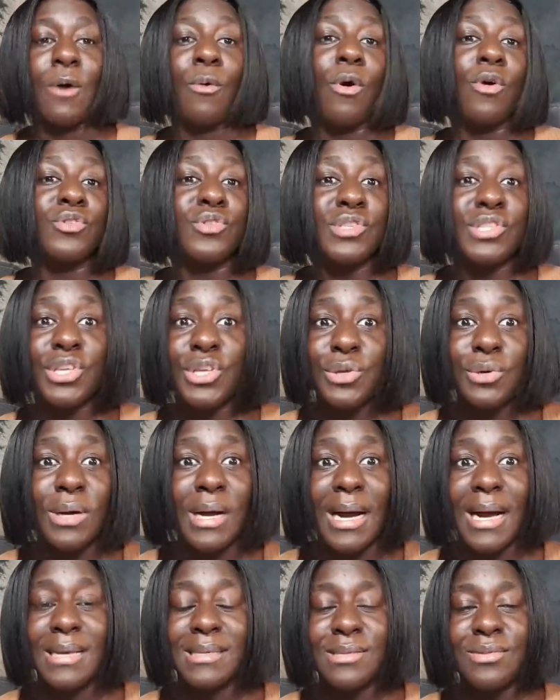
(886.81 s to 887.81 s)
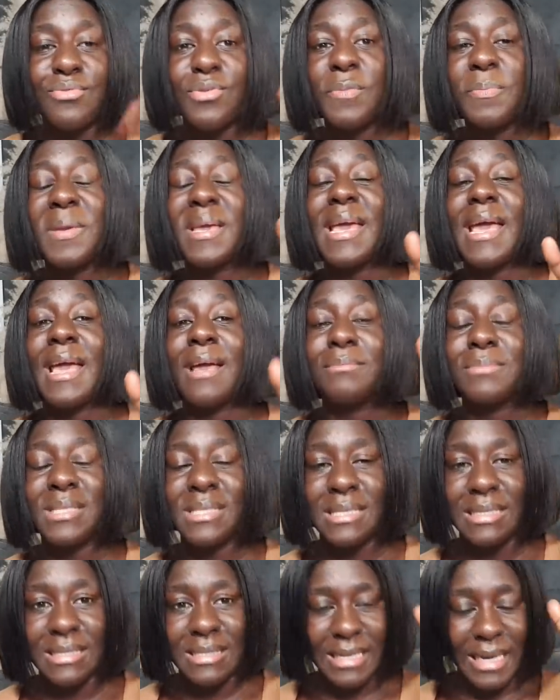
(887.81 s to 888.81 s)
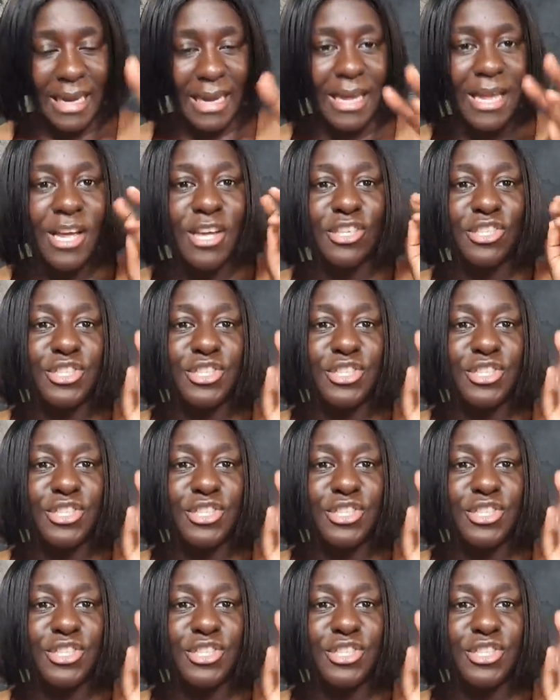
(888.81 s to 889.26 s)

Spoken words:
I will also see you guys 3 p.m. today.